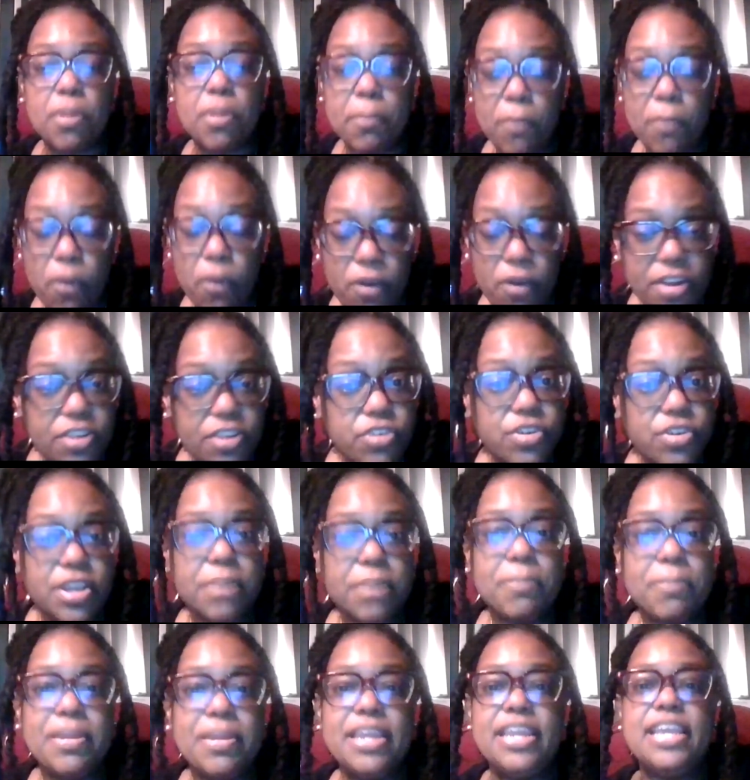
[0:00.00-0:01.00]
Memorial
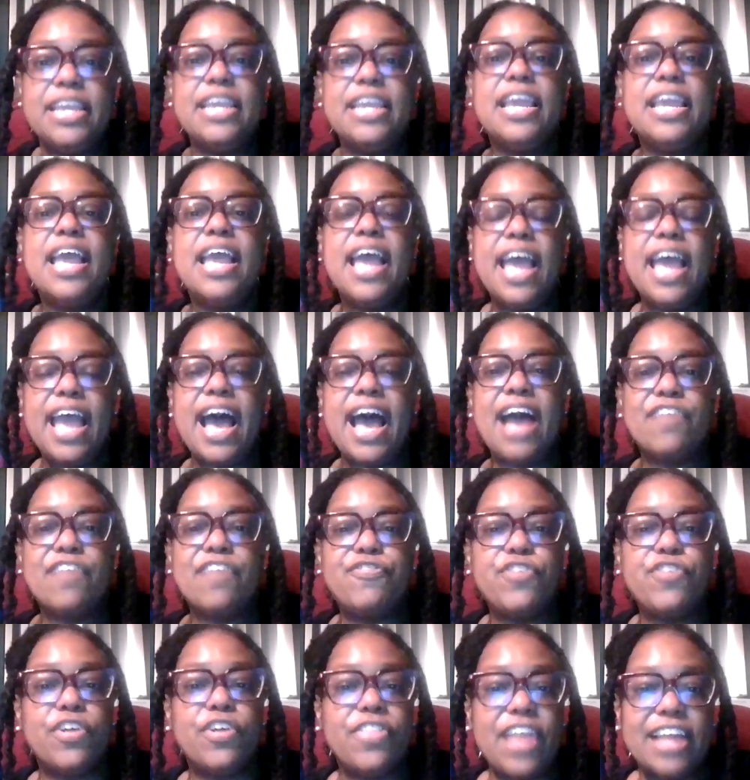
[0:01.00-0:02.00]
Committee. I
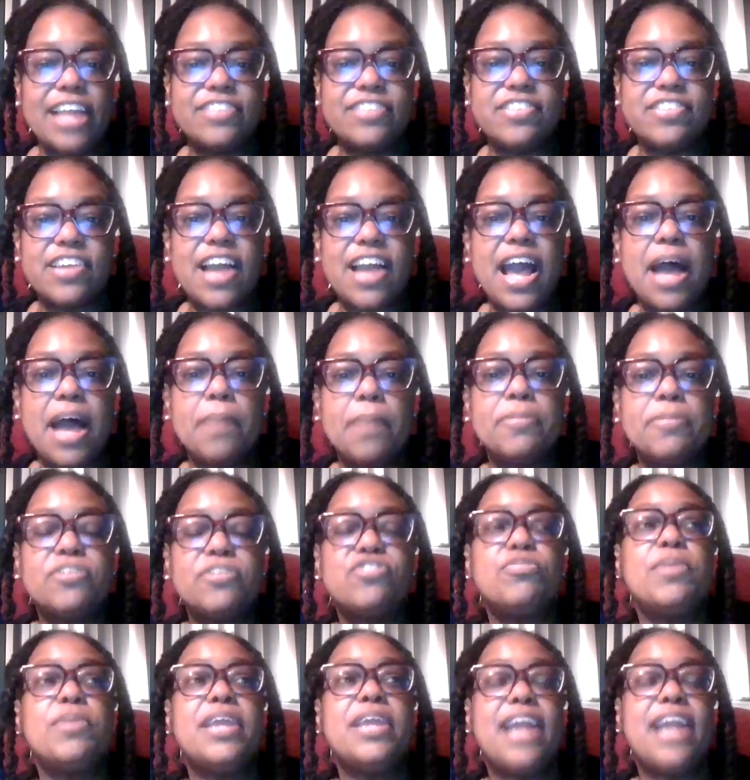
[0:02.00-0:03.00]
feel that's an
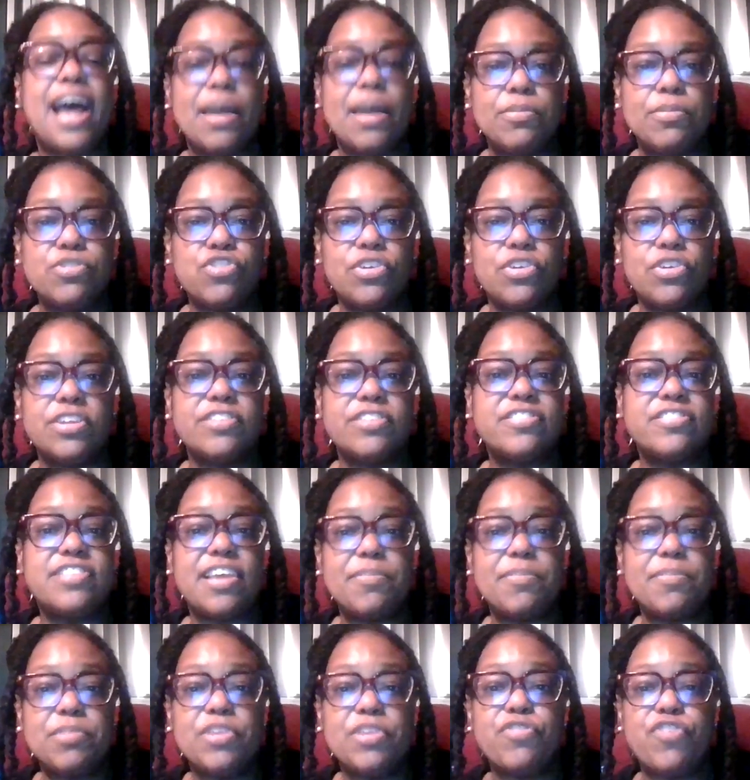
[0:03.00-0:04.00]
accomplishment. I was on the
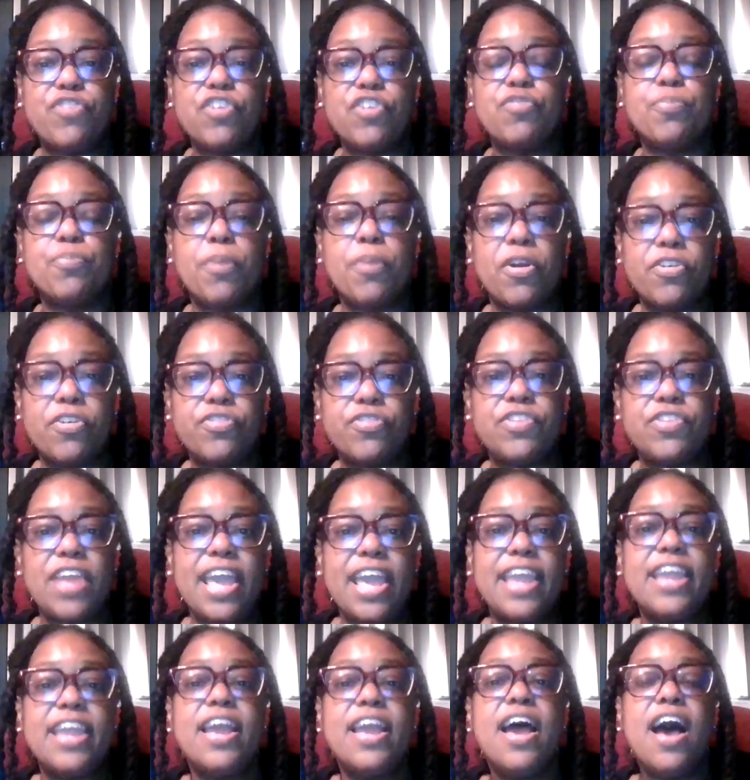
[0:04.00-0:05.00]
75th
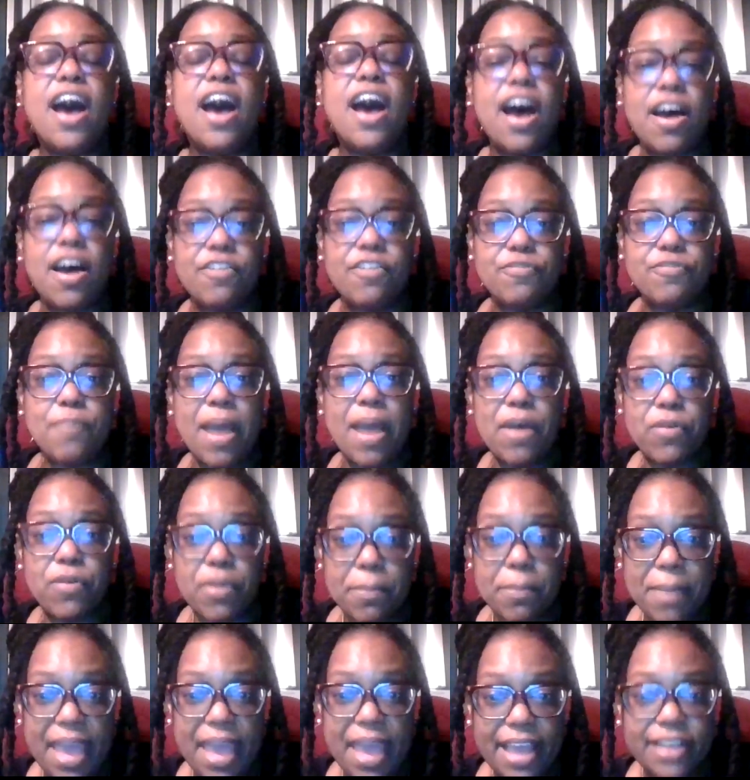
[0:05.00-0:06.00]
birthday of
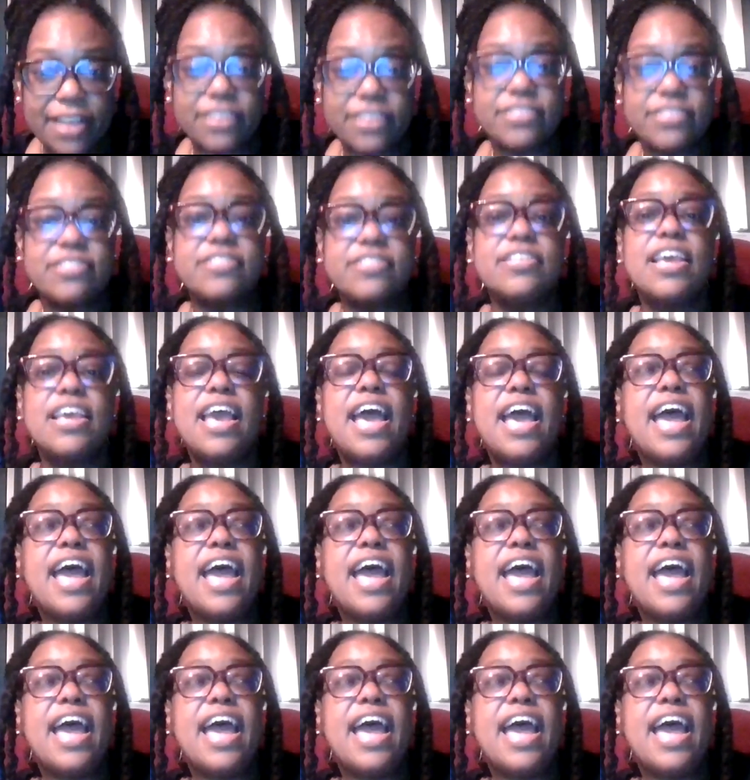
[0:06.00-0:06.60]
Malcolm X.